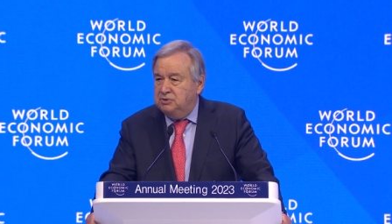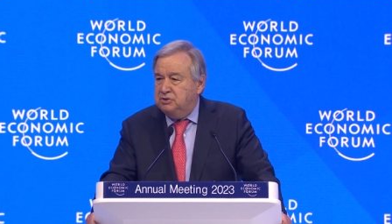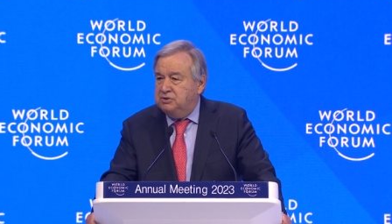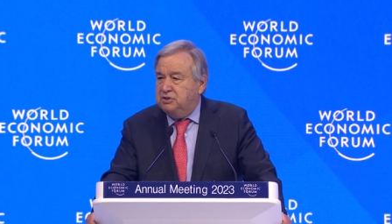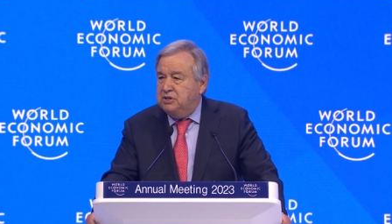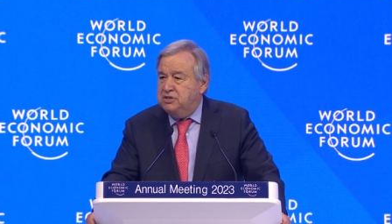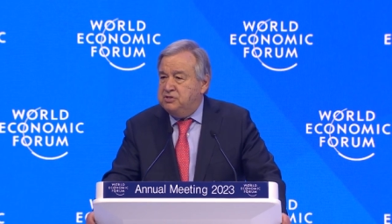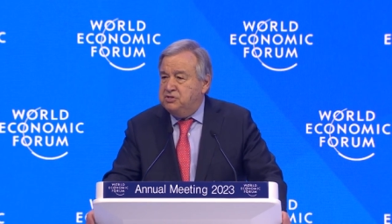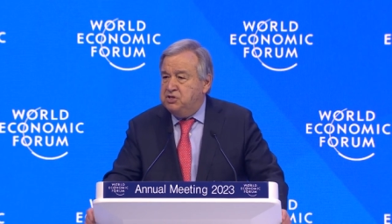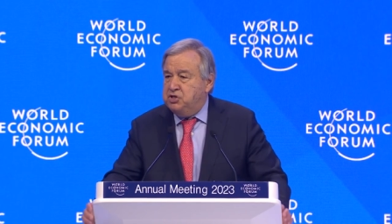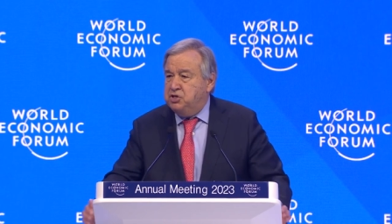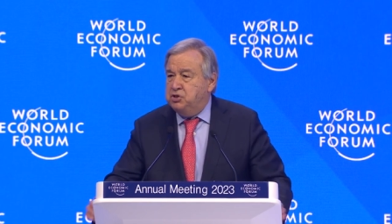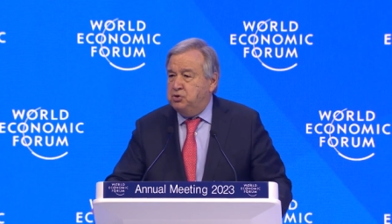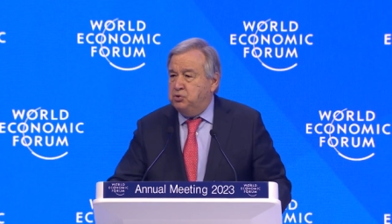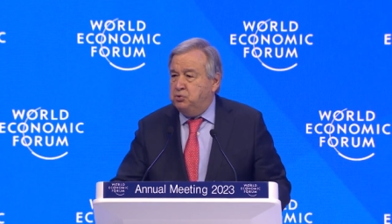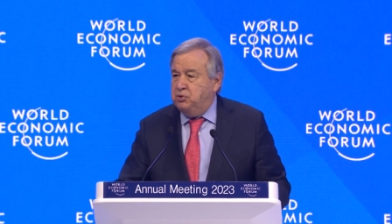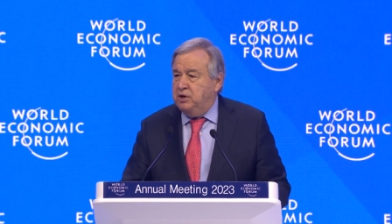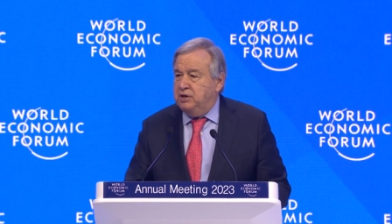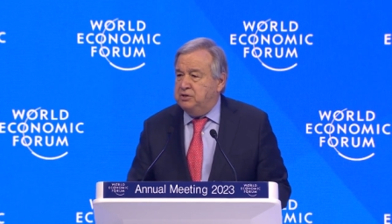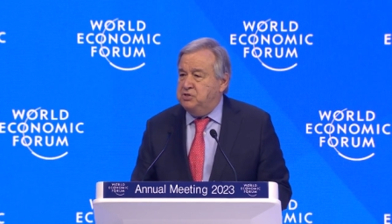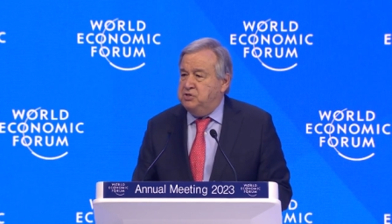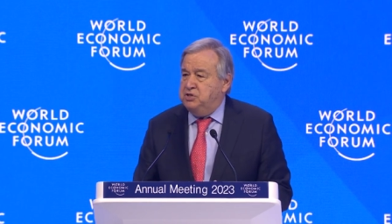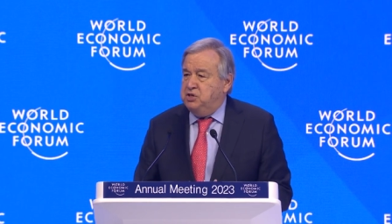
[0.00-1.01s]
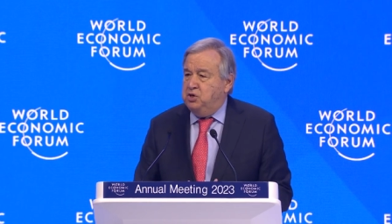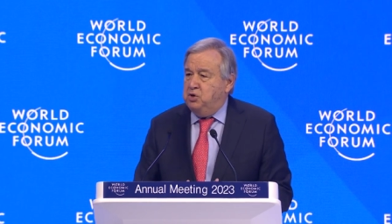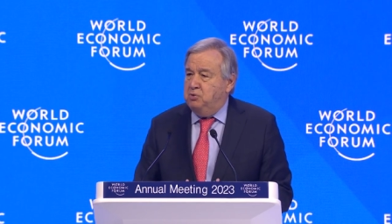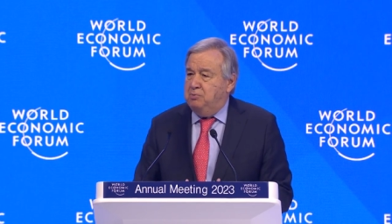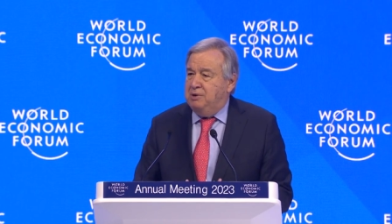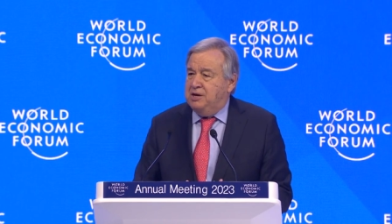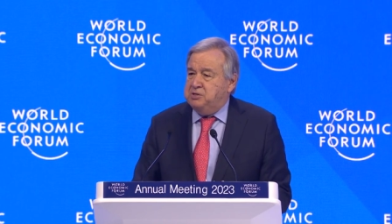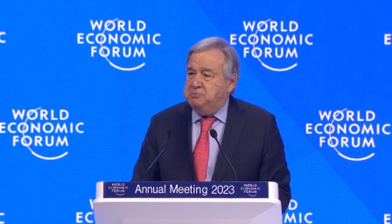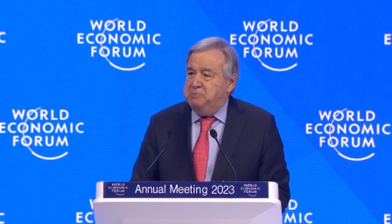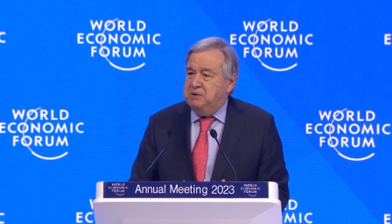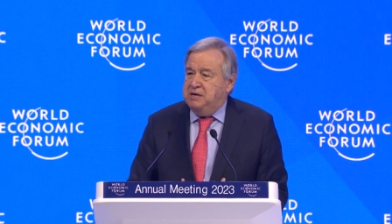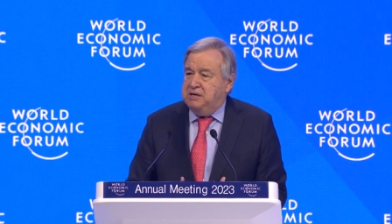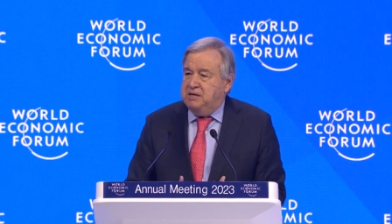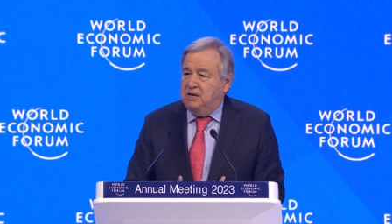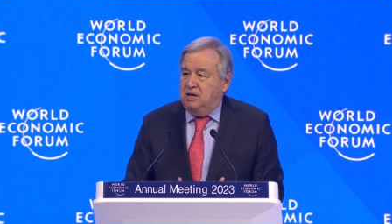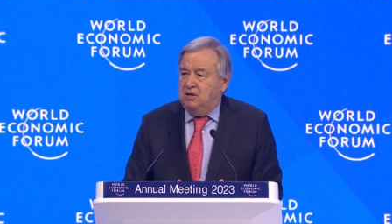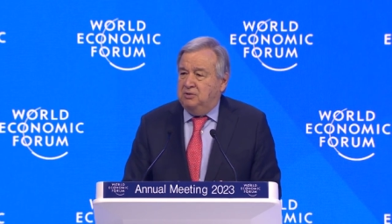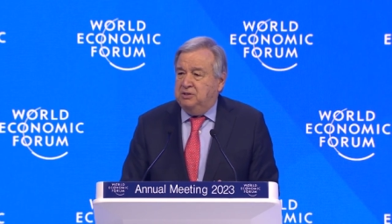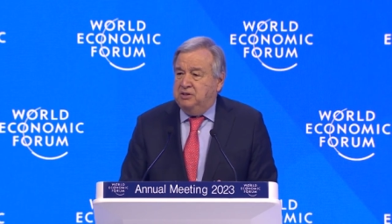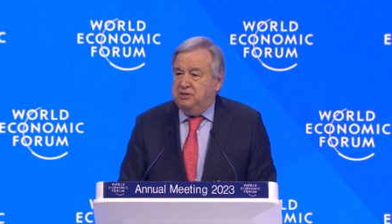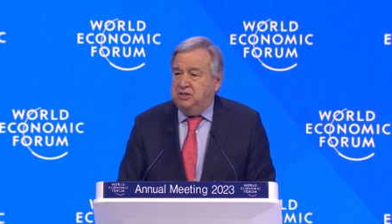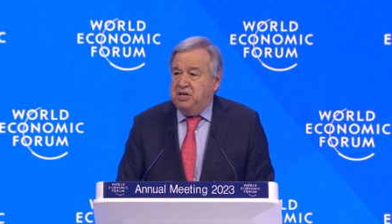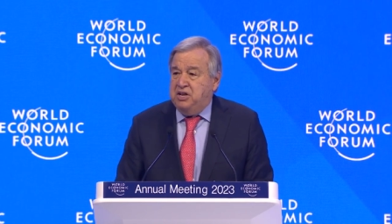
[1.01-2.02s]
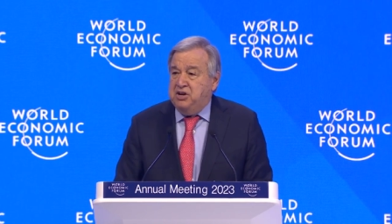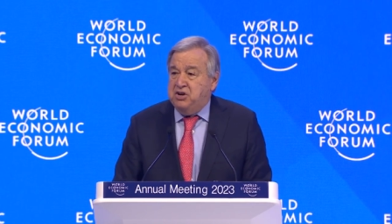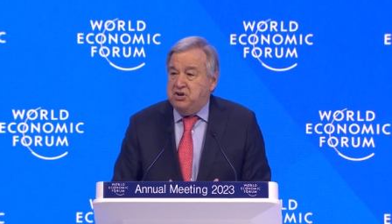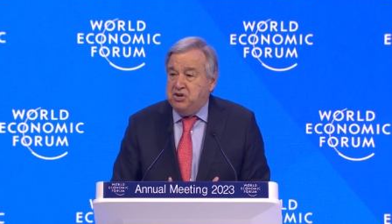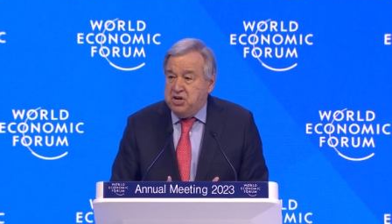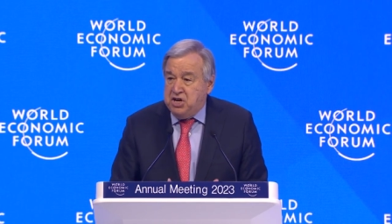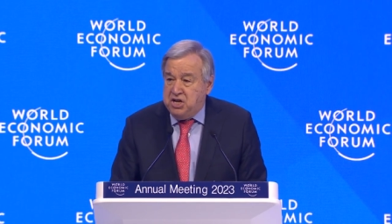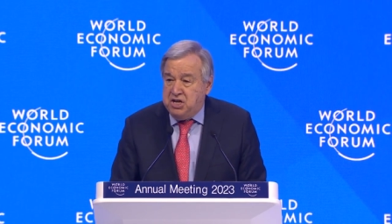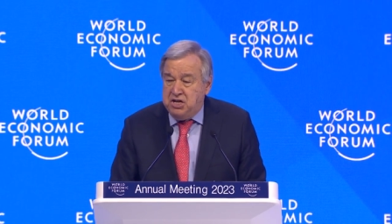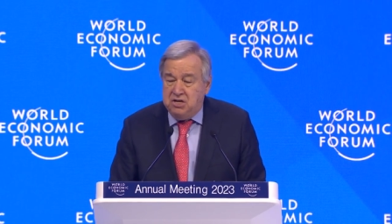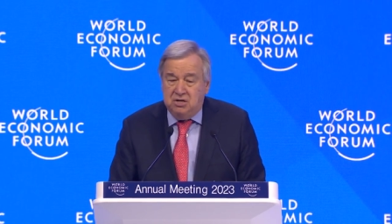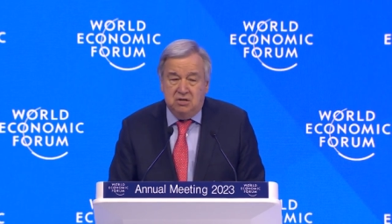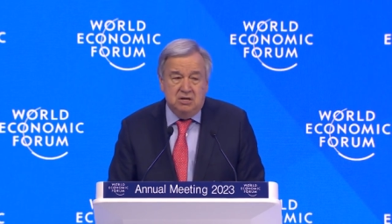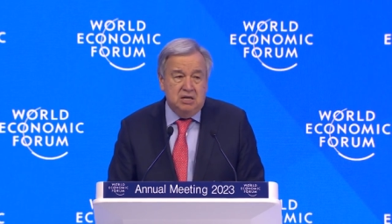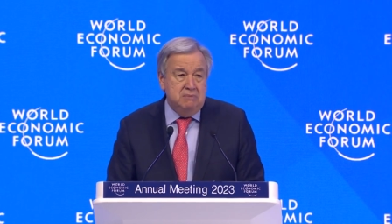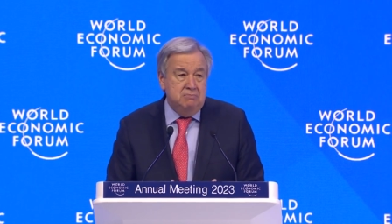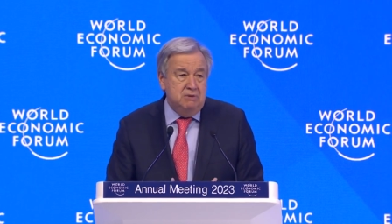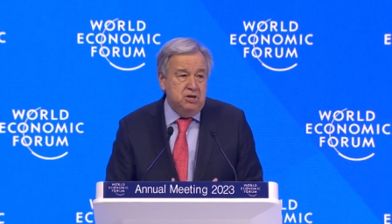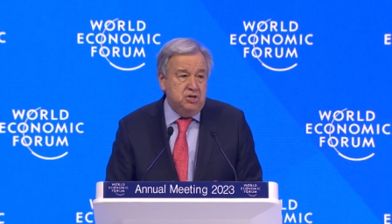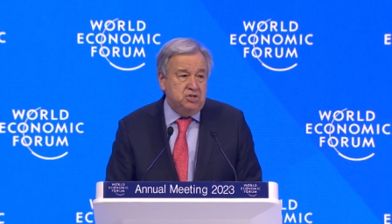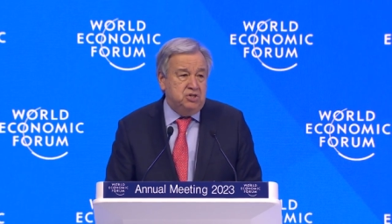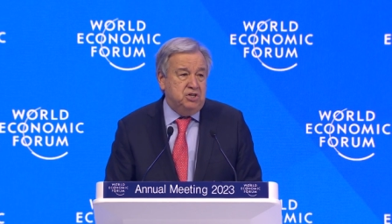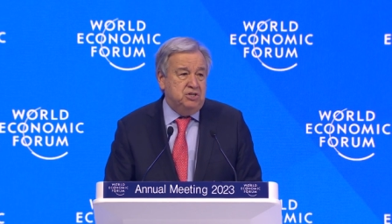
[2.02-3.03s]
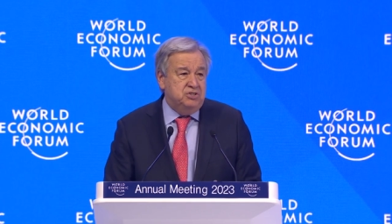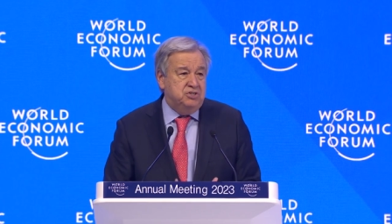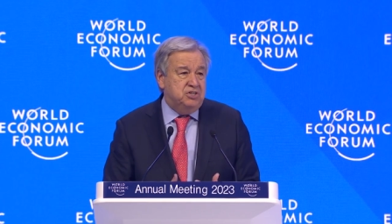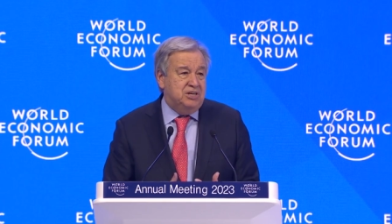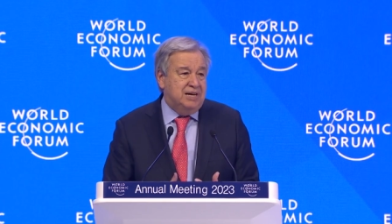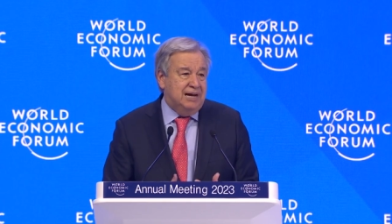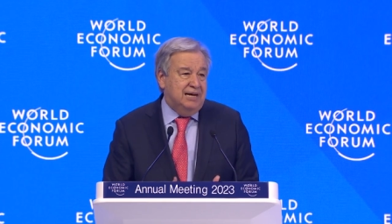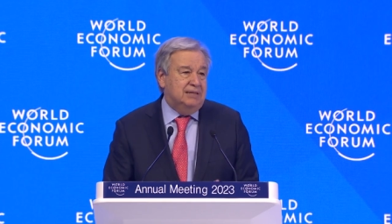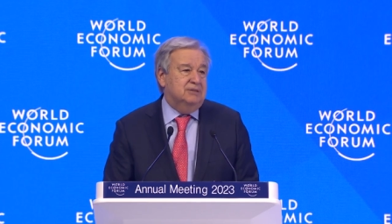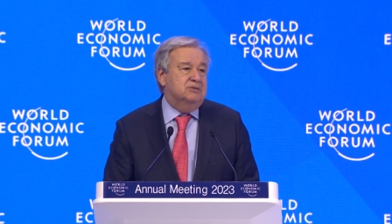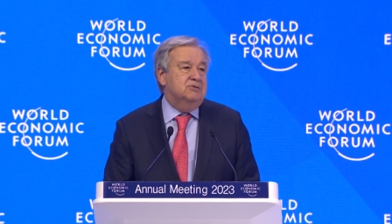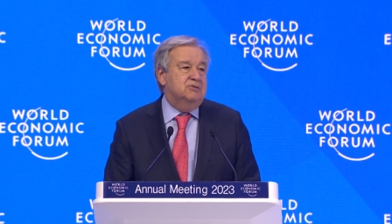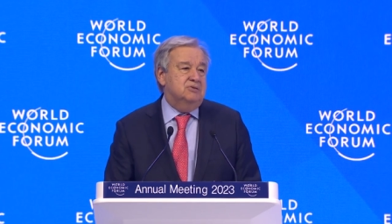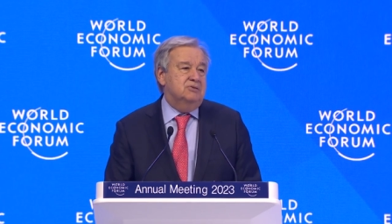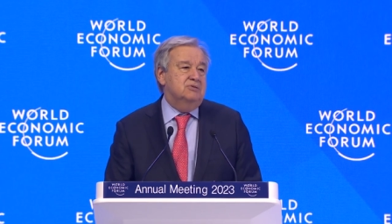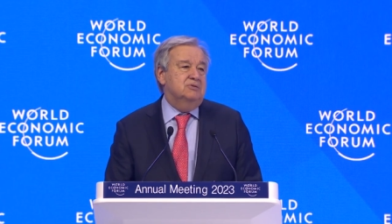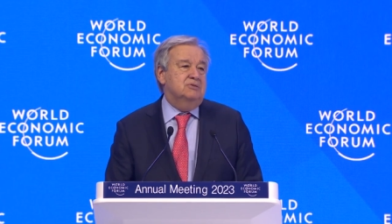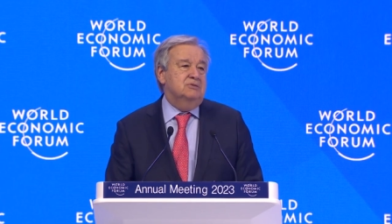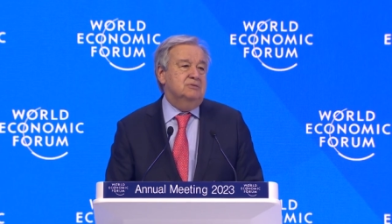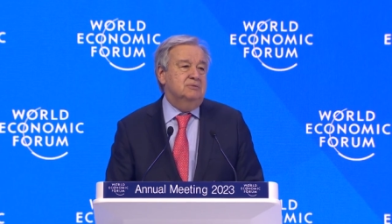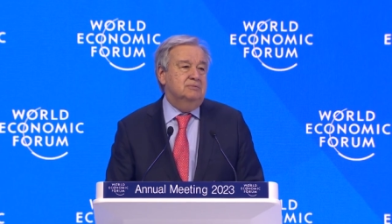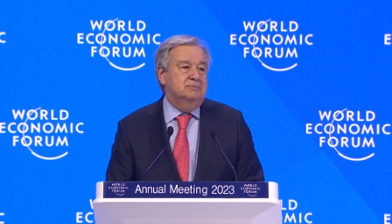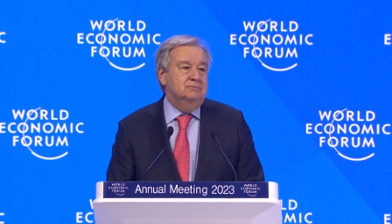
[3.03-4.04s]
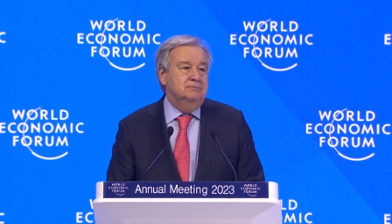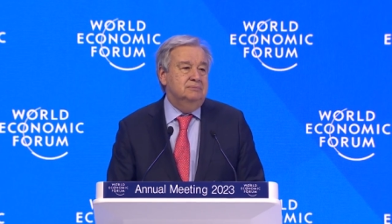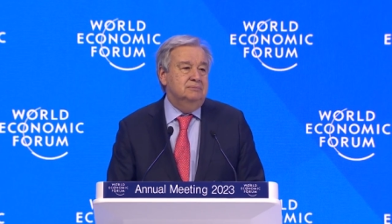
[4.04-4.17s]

the transition to net zero must be grounded in real emissions cuts